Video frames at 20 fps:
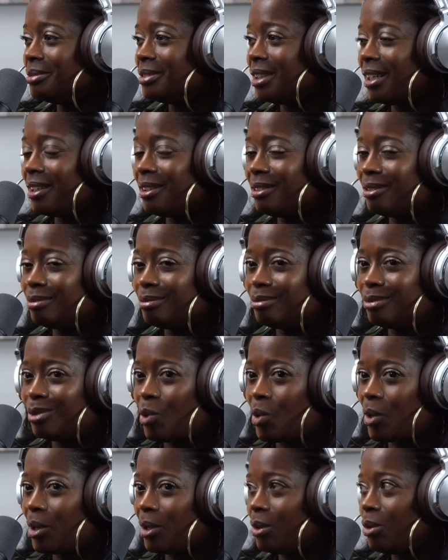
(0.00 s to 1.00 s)
that
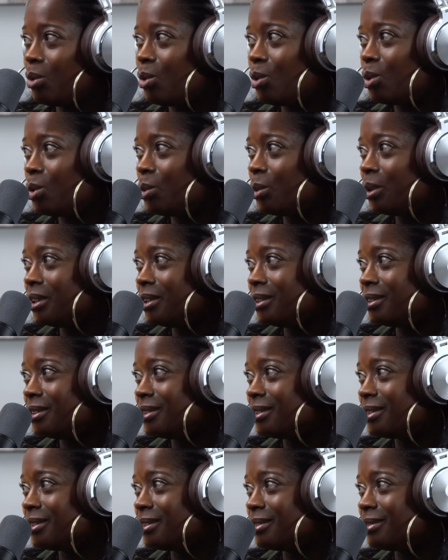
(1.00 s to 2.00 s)
aren't
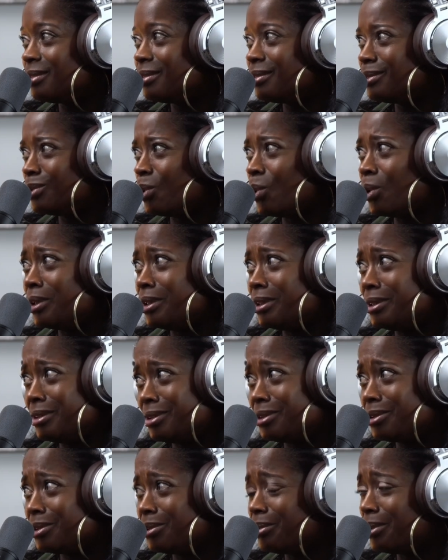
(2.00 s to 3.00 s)
always on
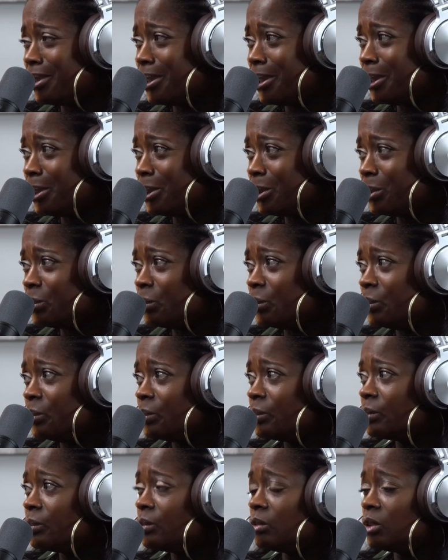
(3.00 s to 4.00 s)
Instagram,
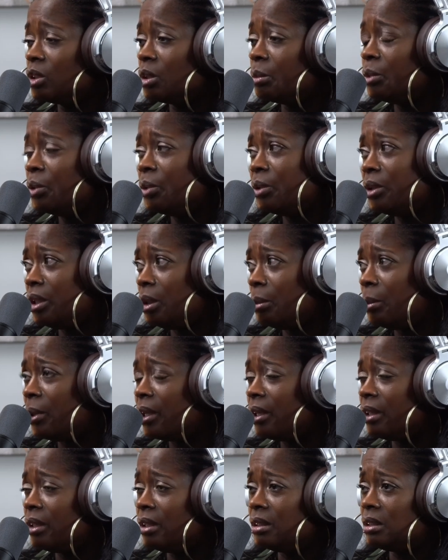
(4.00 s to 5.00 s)
community
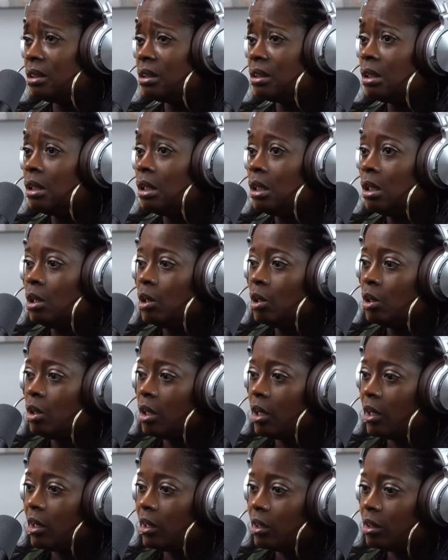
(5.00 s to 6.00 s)
based,
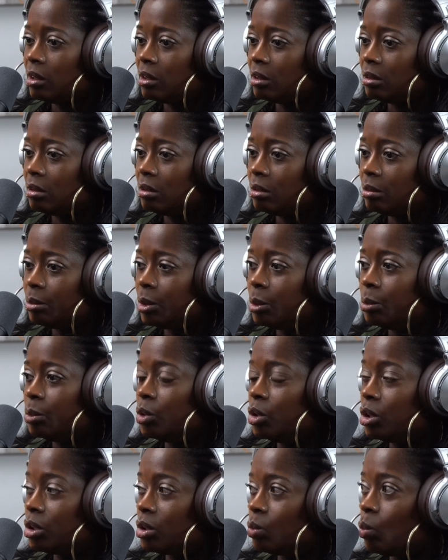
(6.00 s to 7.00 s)
and people
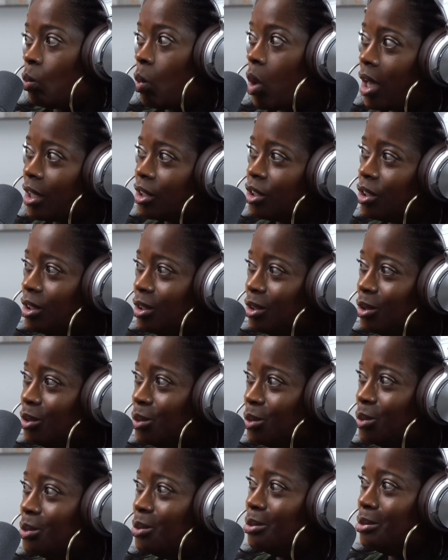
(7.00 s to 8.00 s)
just watching
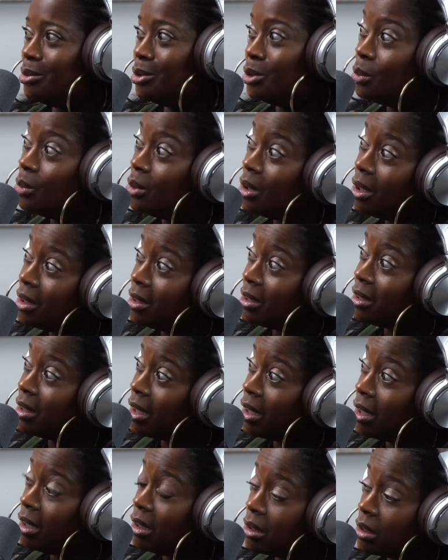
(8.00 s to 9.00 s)
you do these
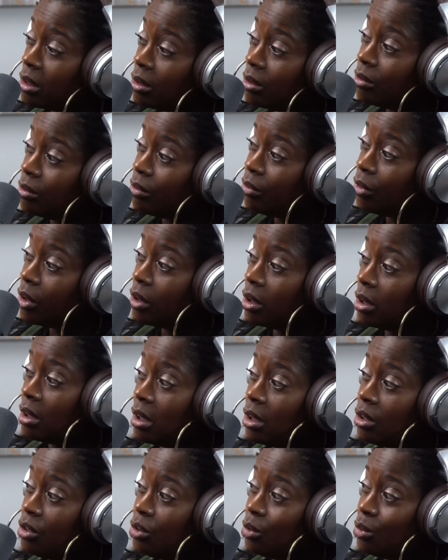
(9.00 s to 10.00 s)
things and feeling
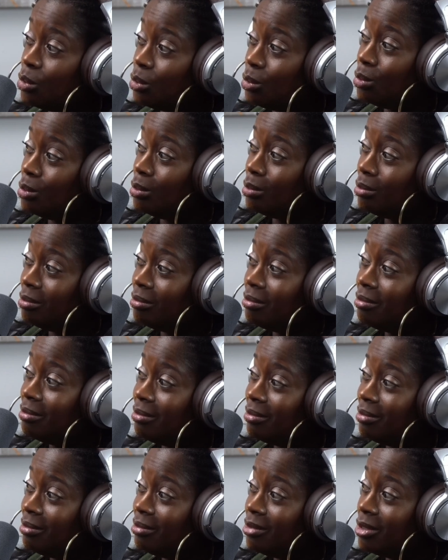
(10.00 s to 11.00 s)
that you've
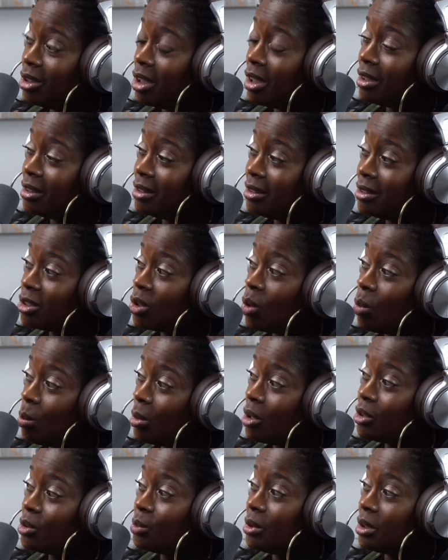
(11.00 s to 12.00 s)
done so
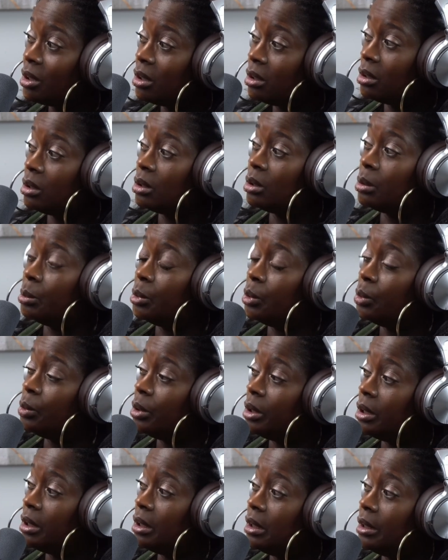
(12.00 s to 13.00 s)
much within the
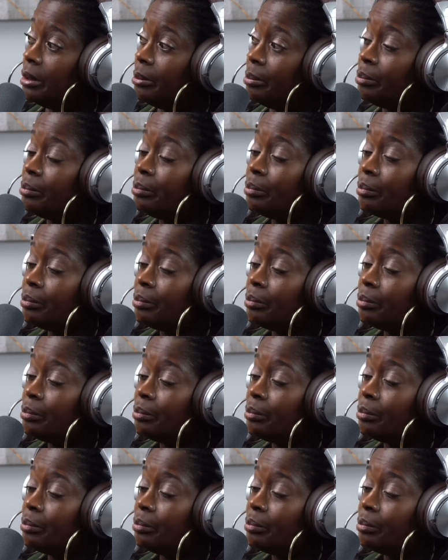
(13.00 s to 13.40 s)
community